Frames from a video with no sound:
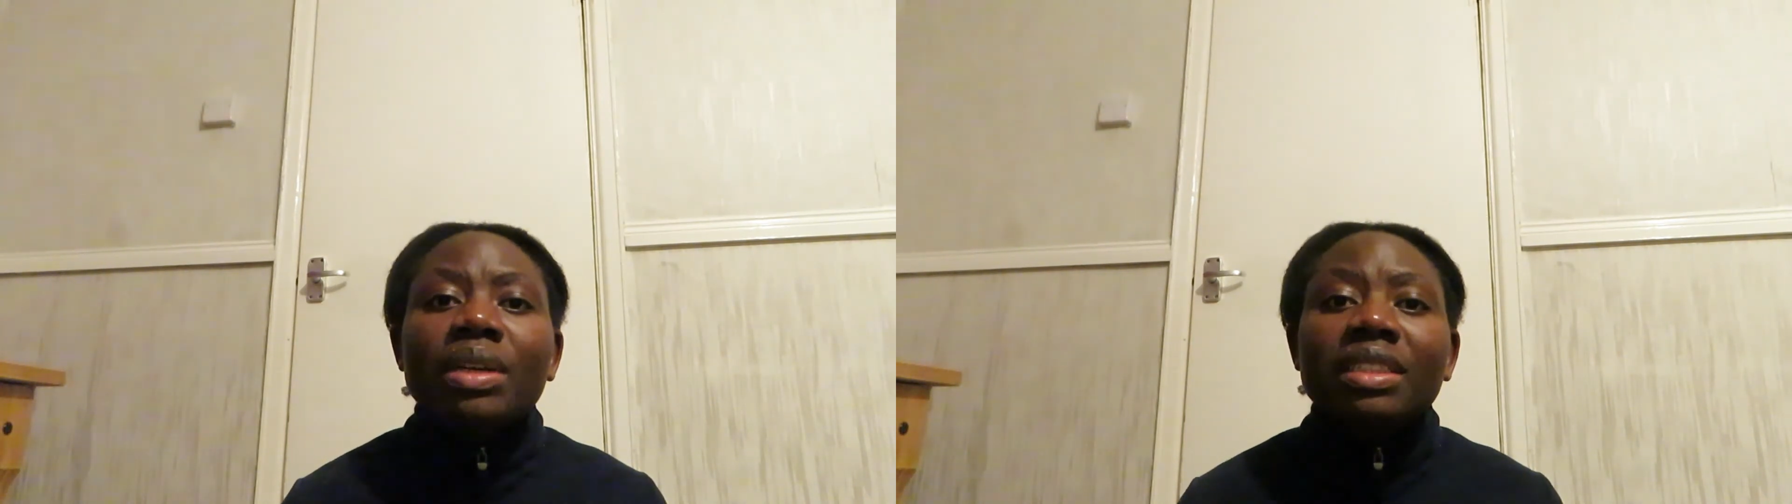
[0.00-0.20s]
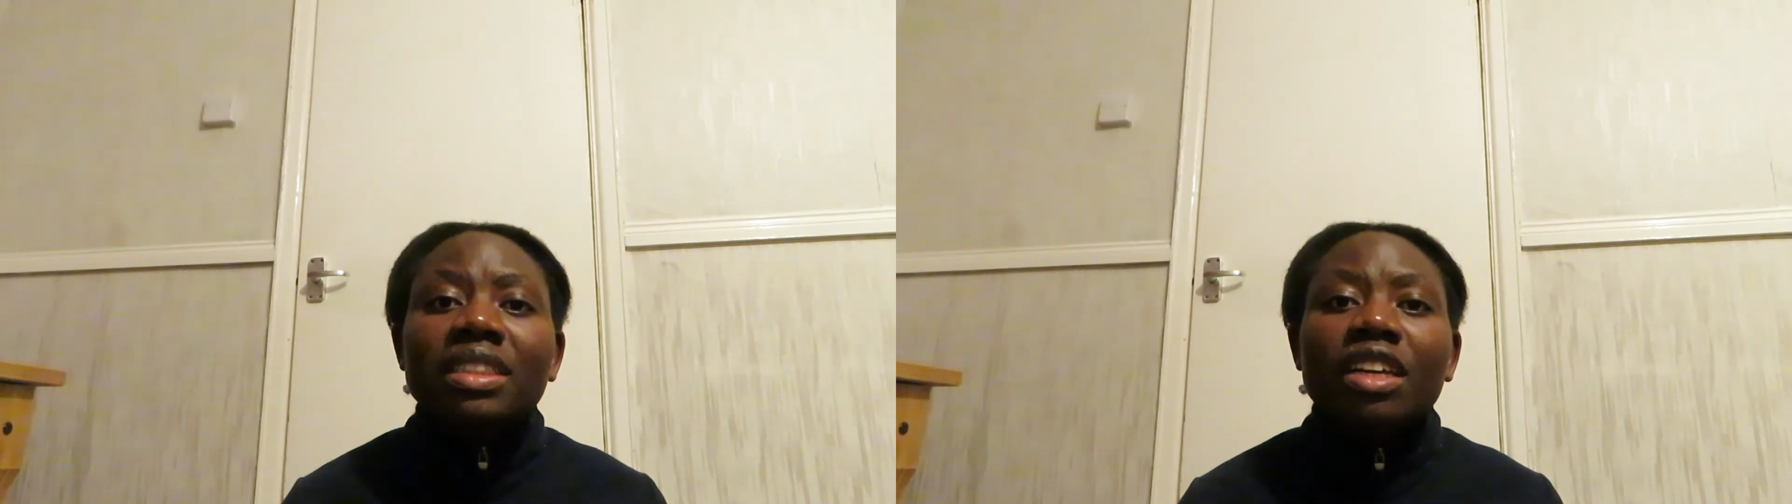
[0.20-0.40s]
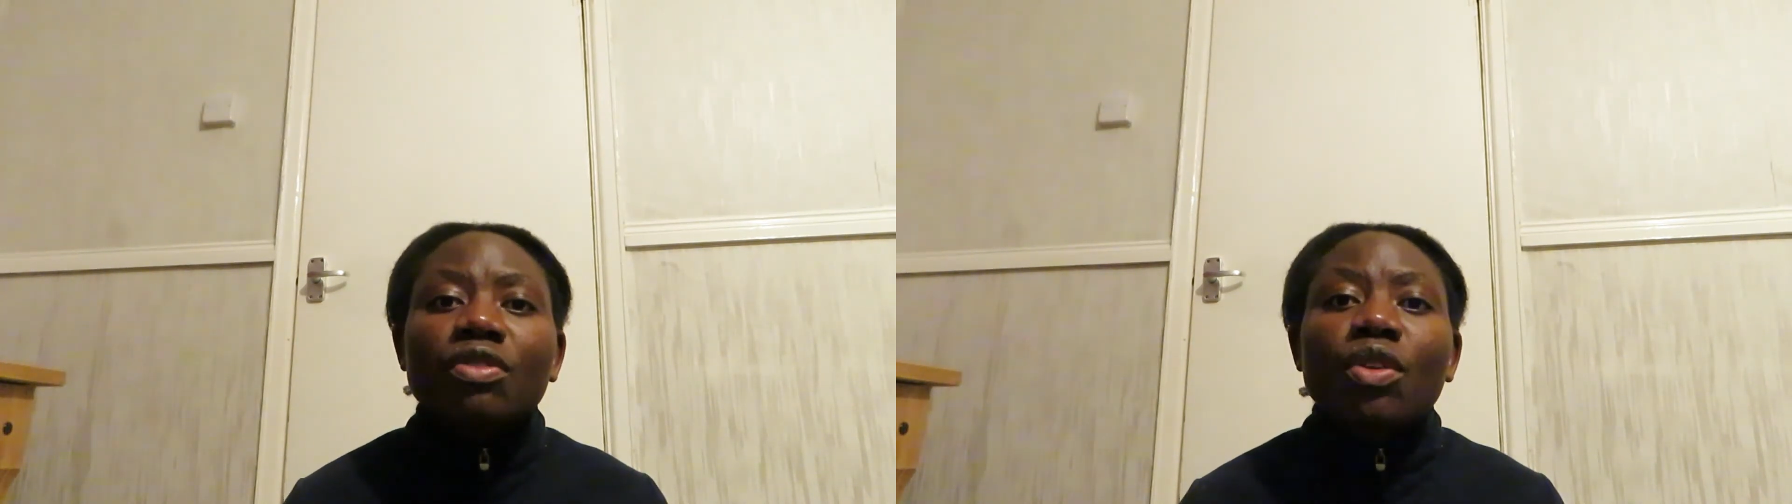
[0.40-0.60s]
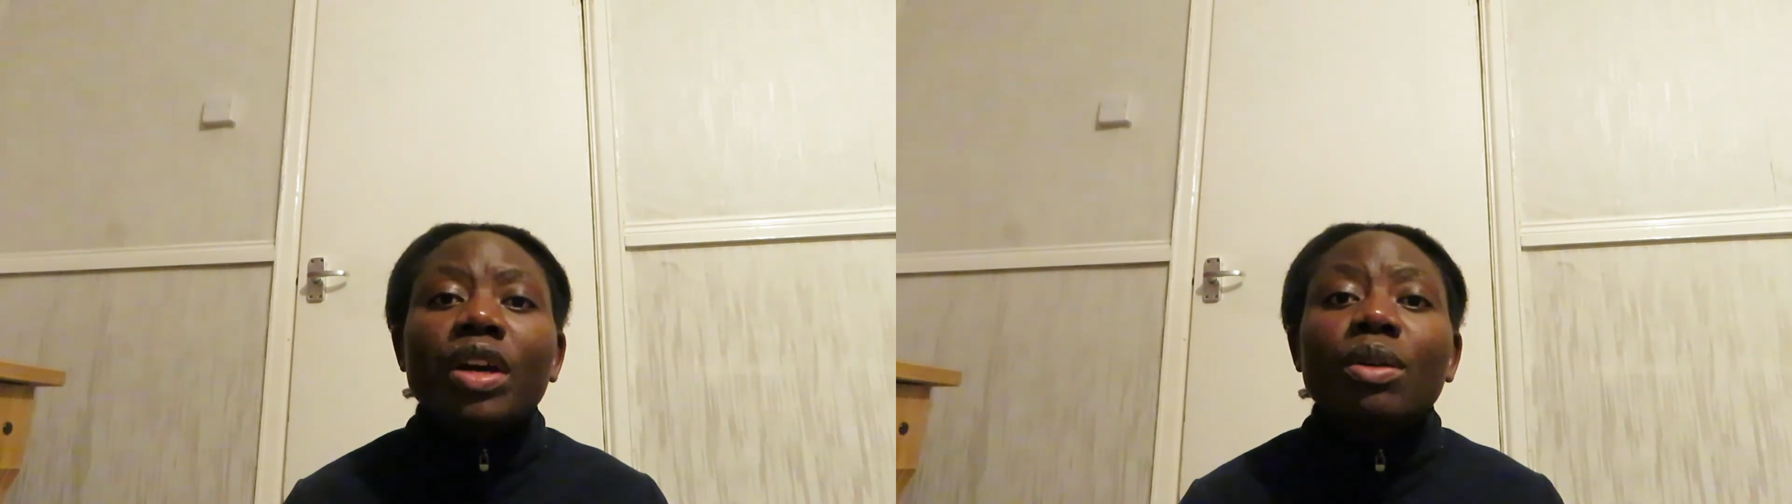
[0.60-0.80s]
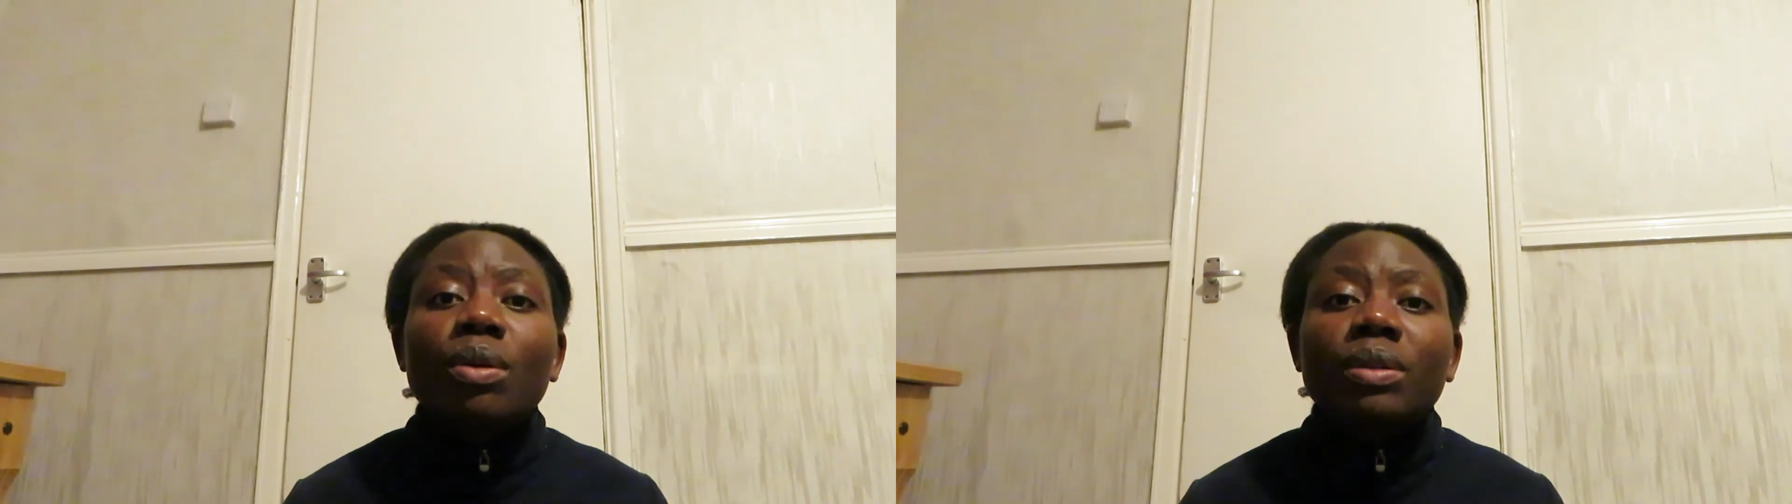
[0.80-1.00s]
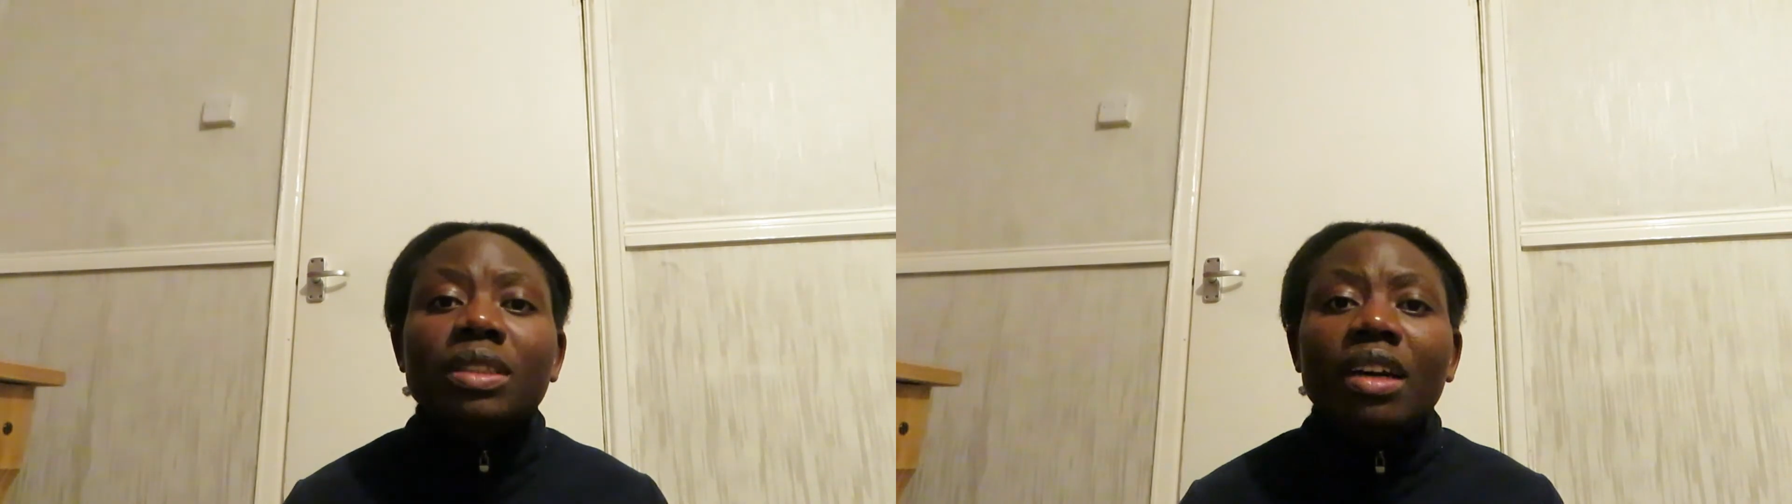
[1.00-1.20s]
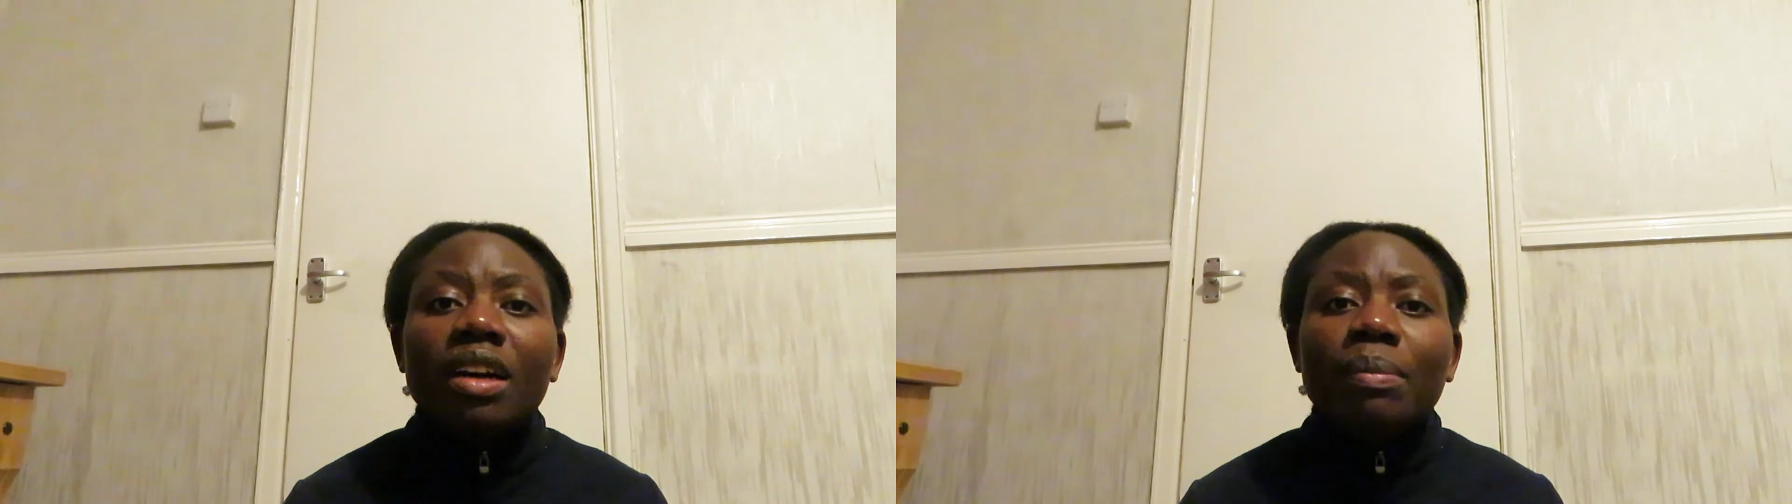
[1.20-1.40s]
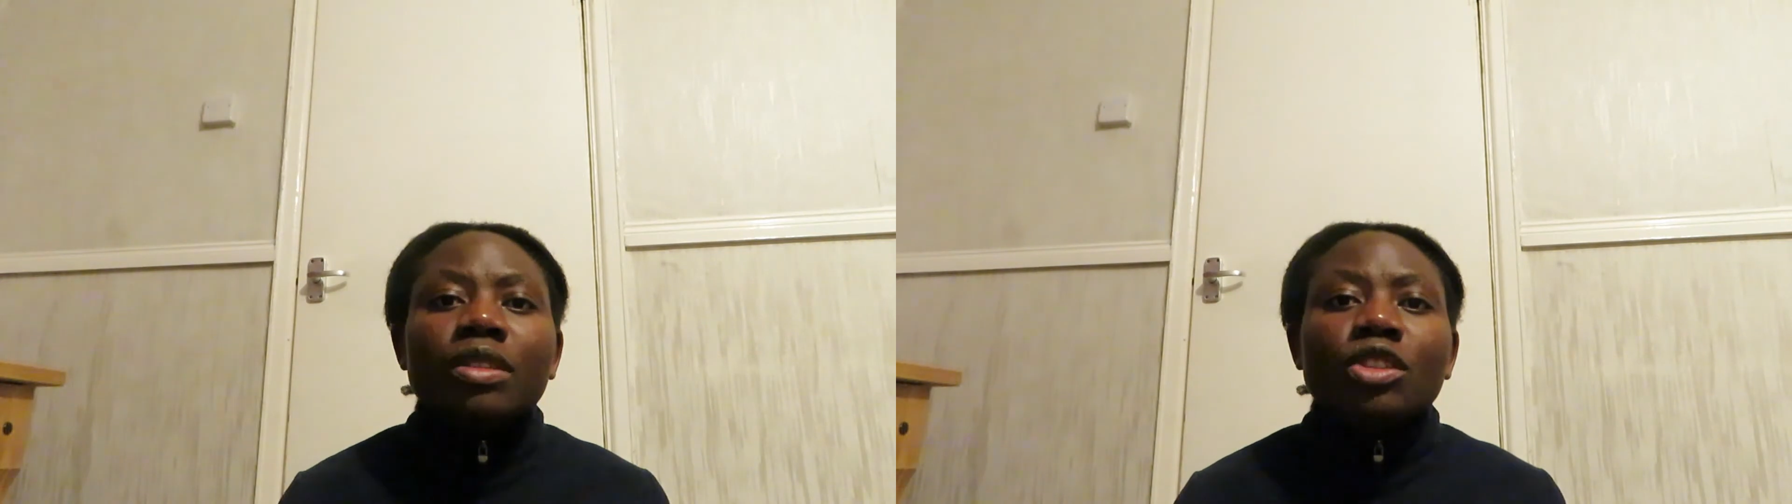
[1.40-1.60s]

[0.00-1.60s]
inside for a long time.